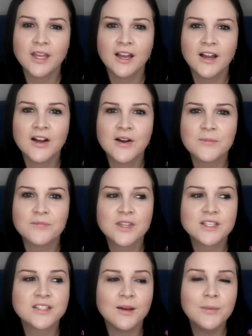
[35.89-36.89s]

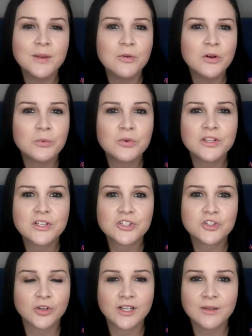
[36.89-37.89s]
Some people are really
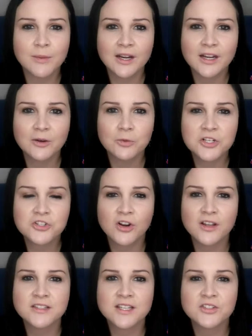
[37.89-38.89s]
strict about it at
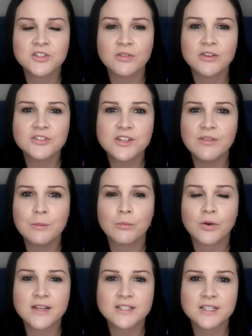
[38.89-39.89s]
restaurants, and so there's even
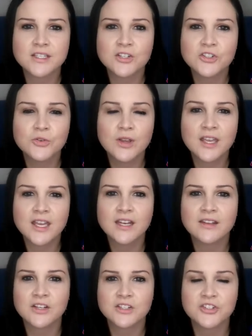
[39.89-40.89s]
bracelets that you can
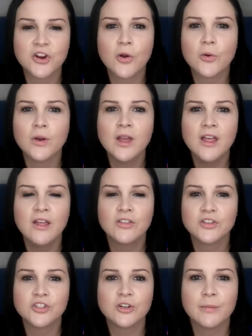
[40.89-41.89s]
get that show
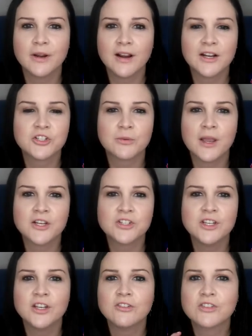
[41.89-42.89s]
that you're a bariatric
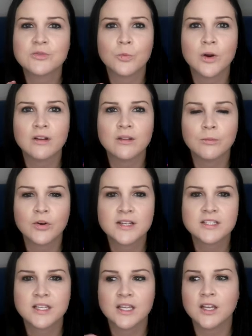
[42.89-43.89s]
patient, and you just wear the
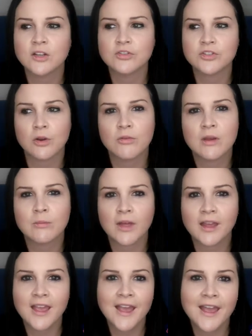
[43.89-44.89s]
bracelet and you show them
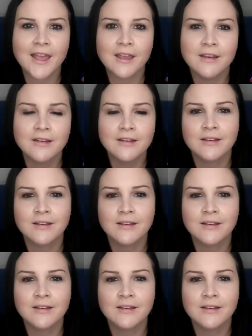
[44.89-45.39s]
like, hey,